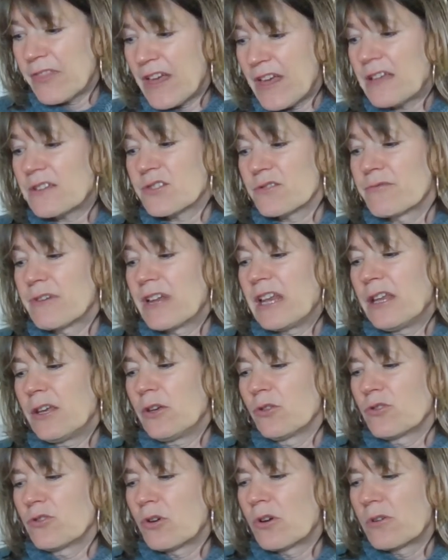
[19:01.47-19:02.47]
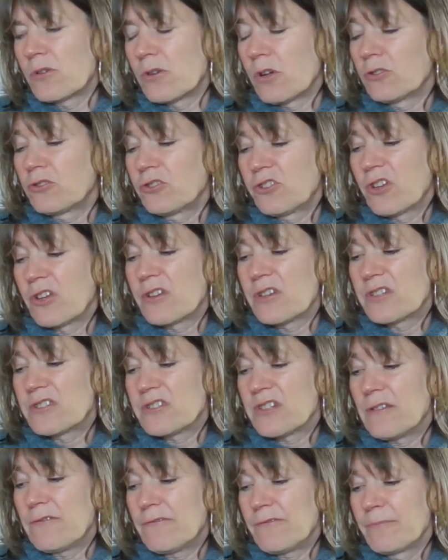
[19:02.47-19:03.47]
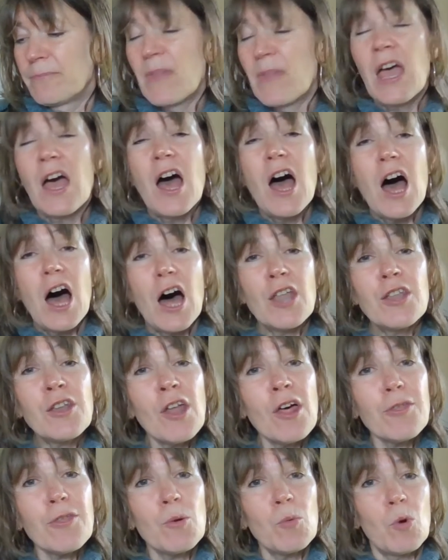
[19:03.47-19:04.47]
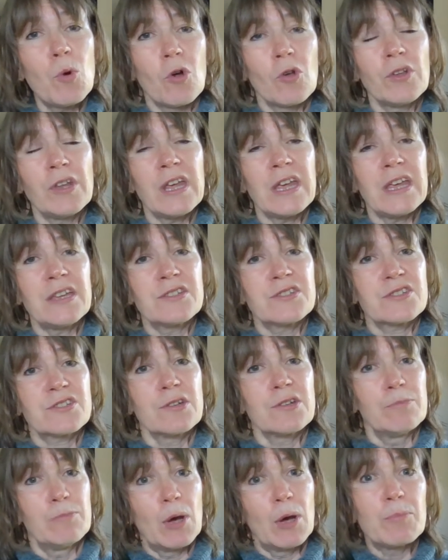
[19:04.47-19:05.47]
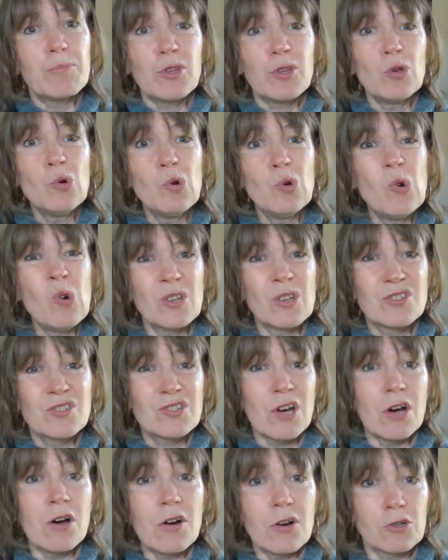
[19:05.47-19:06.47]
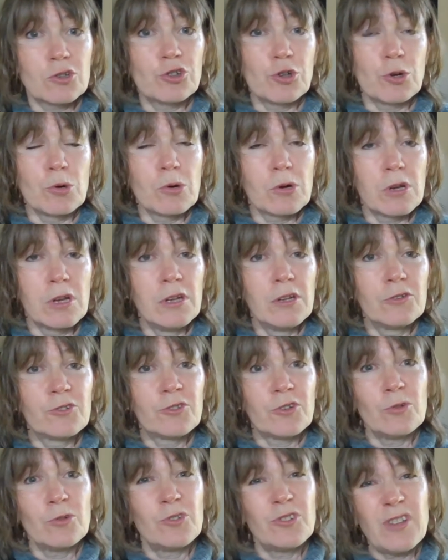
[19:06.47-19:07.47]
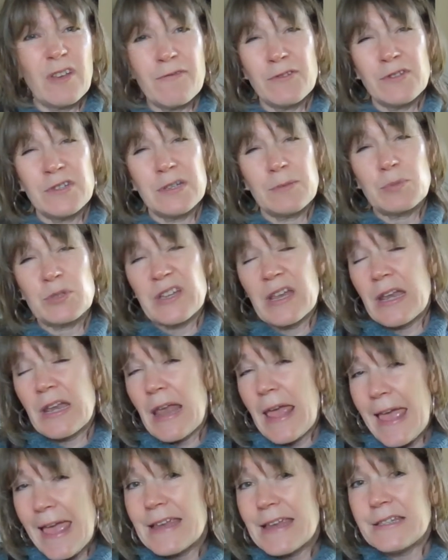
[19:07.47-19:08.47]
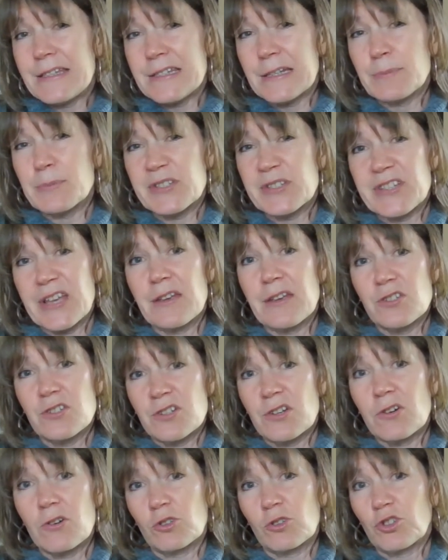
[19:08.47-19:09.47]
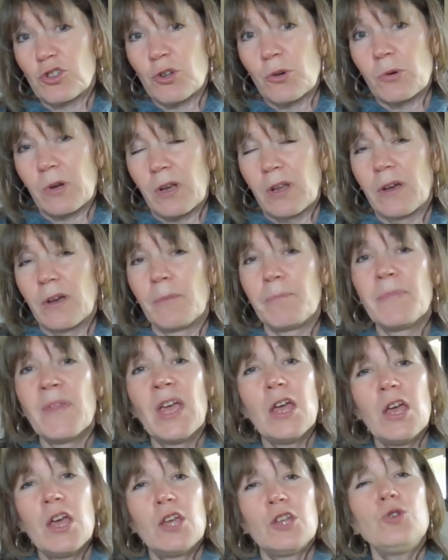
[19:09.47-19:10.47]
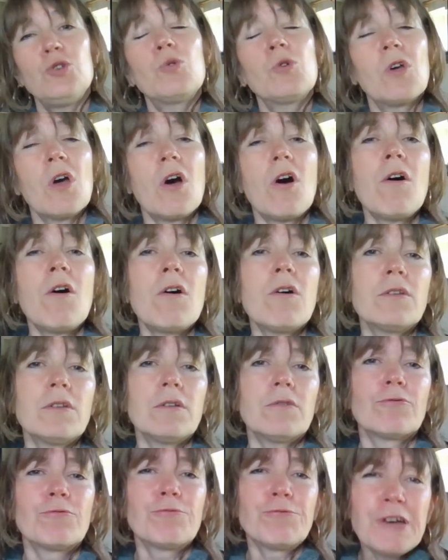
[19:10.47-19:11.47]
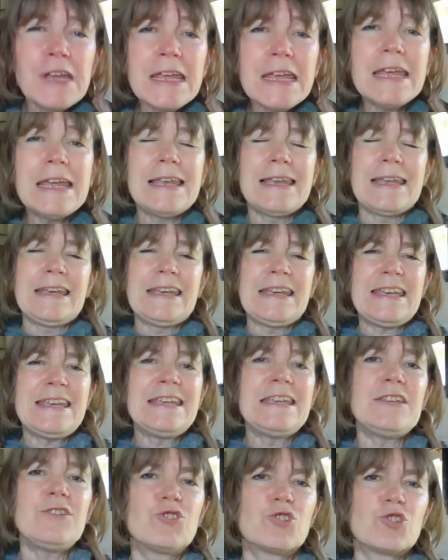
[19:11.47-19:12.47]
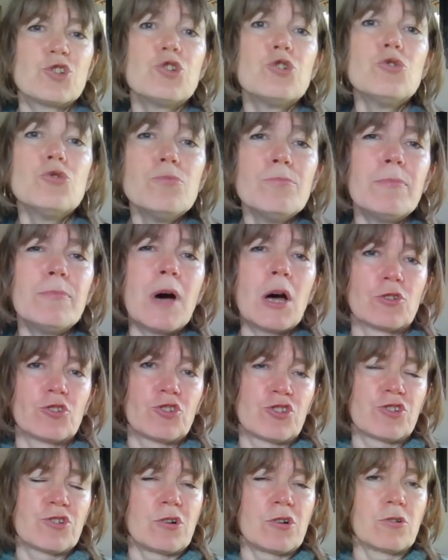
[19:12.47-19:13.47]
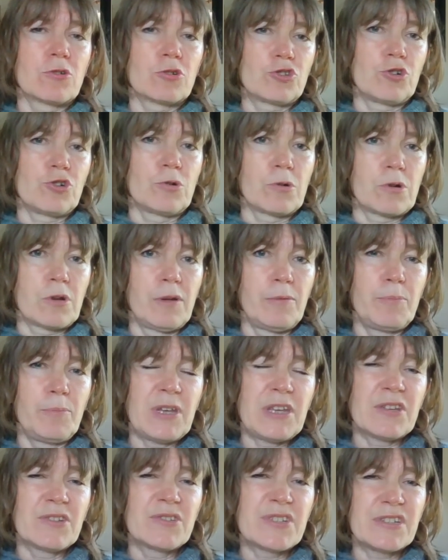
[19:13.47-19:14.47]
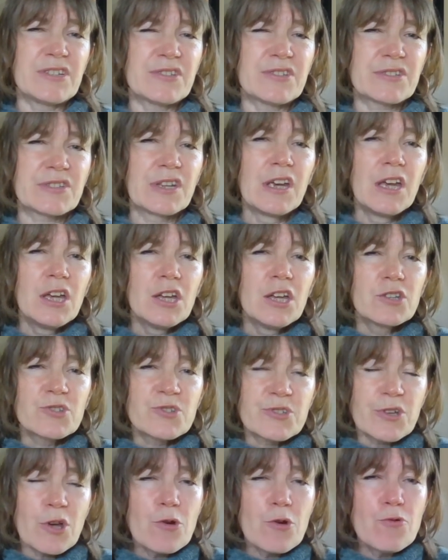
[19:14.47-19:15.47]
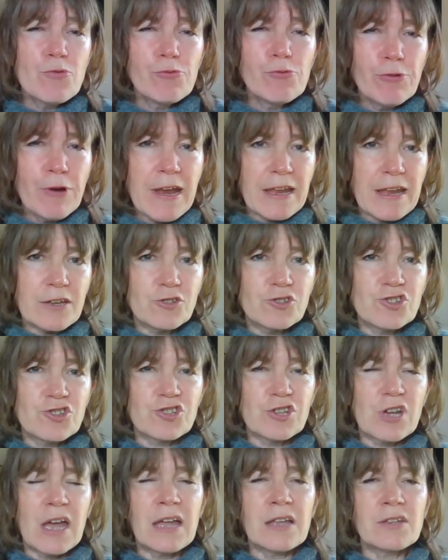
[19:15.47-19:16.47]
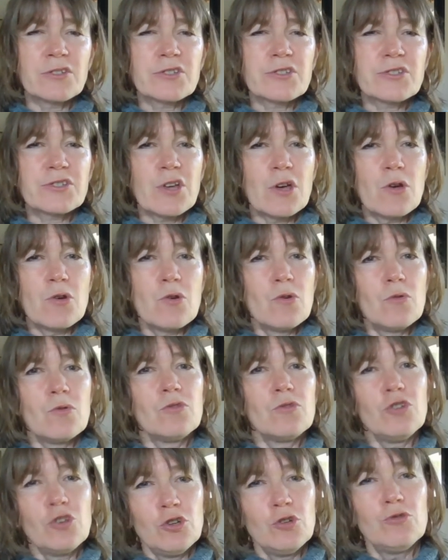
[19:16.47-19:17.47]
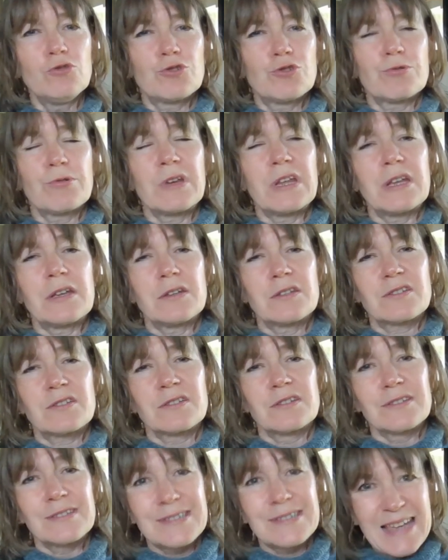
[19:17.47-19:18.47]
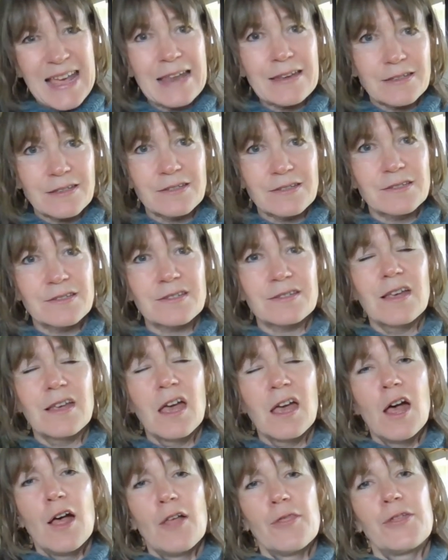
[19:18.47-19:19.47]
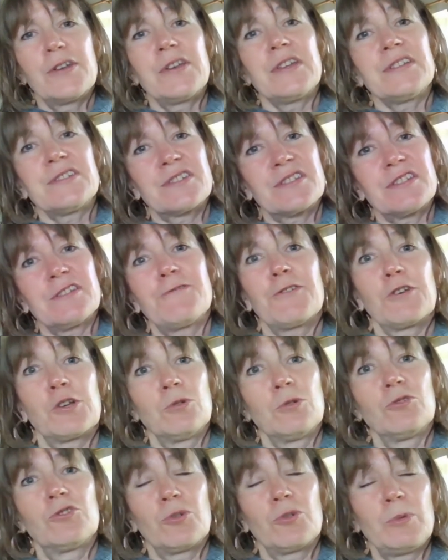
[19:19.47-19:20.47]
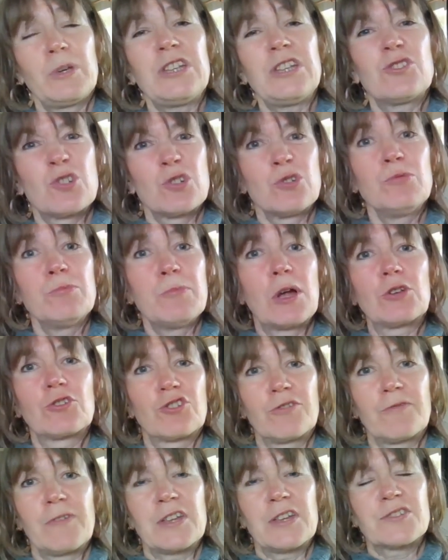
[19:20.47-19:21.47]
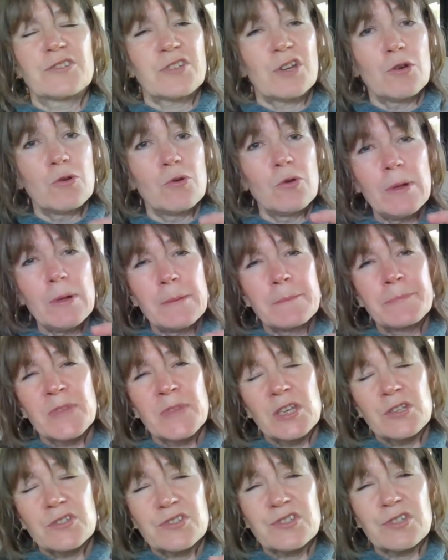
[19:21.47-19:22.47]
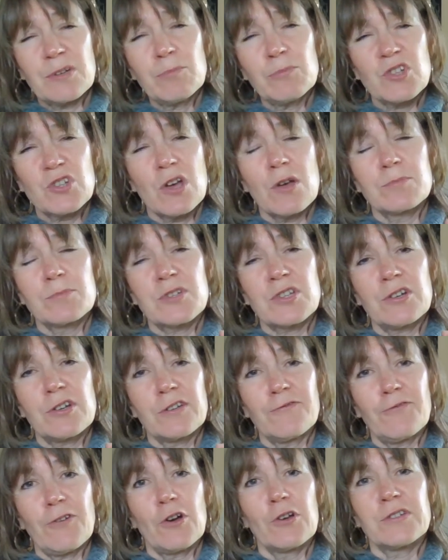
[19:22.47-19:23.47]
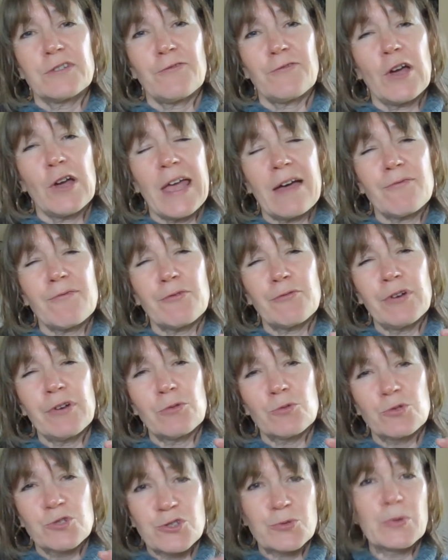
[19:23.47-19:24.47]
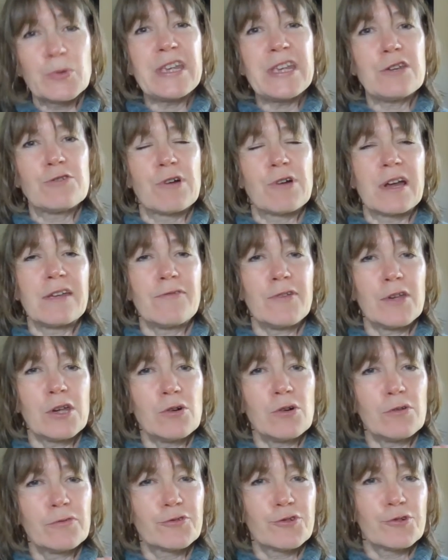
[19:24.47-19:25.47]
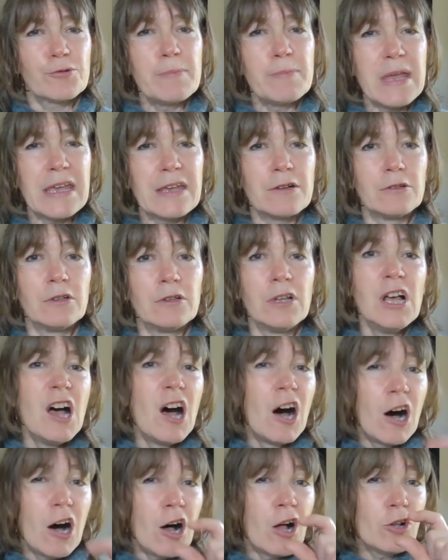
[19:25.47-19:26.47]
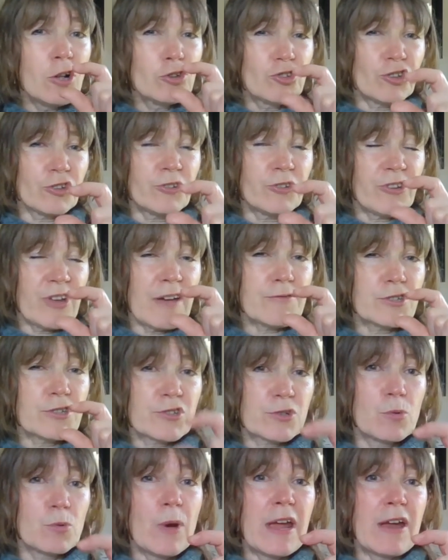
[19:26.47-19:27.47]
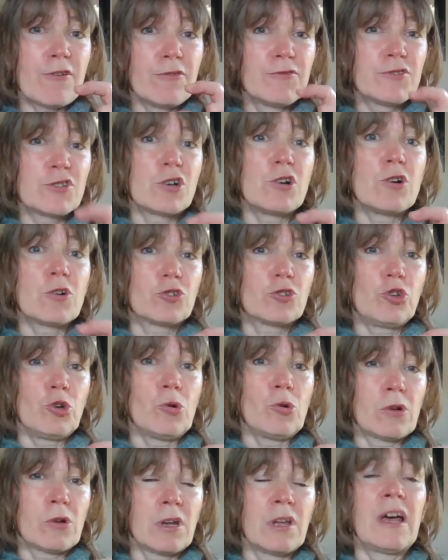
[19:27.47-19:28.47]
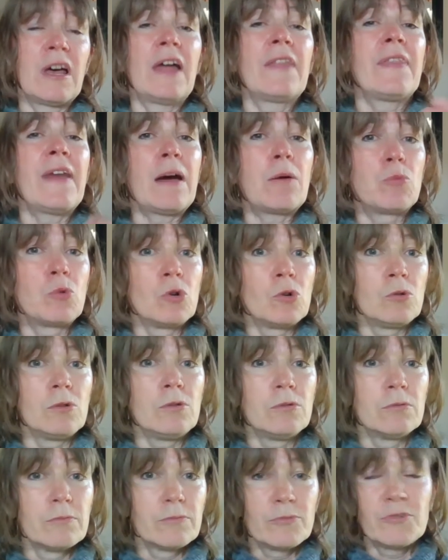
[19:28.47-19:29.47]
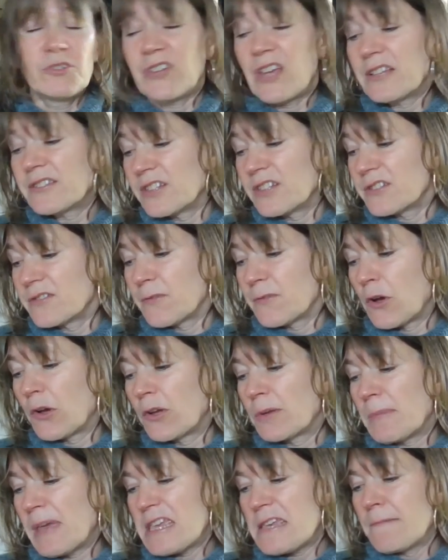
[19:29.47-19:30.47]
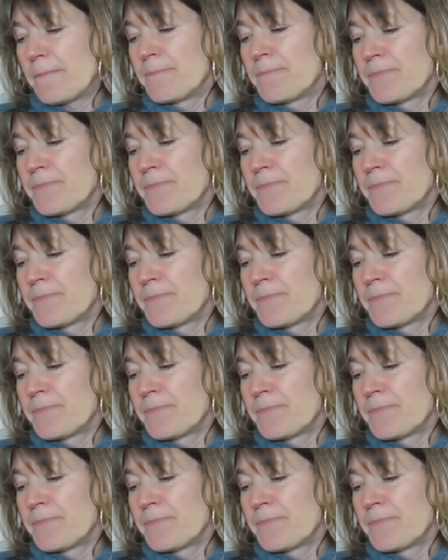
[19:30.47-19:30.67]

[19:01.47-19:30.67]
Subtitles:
That's a really good alternative. Another one is some pure dark chocolate, so 70%, 80% dark chocolate. You can't really eat too much dark chocolate because it's so rich and so nutrient dense that it's difficult to eat too much of it. So sometimes I find if I have a real sweet craving after a meal, I'll just have a square of dark chocolate and that will satisfy me.